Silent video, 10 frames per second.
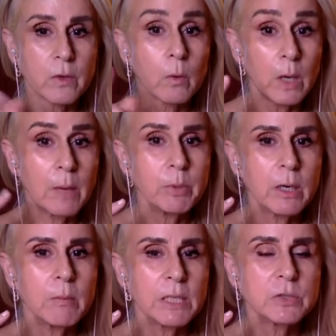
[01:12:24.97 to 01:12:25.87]
So when I
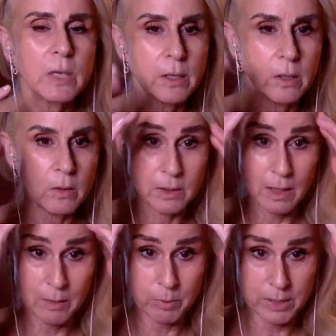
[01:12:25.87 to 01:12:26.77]
put on my tretinoin,
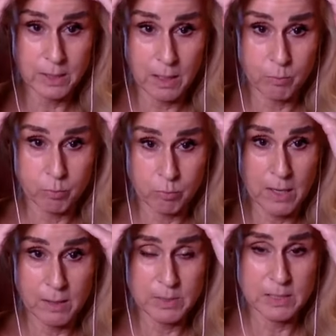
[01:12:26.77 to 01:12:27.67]
I bring it up
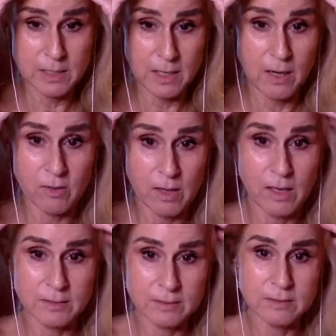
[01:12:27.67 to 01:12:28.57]
right up into the
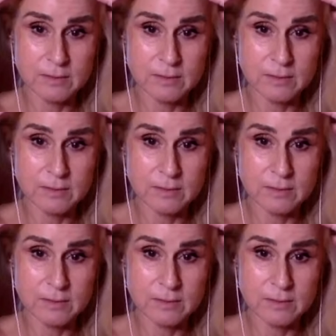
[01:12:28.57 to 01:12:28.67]
hairline,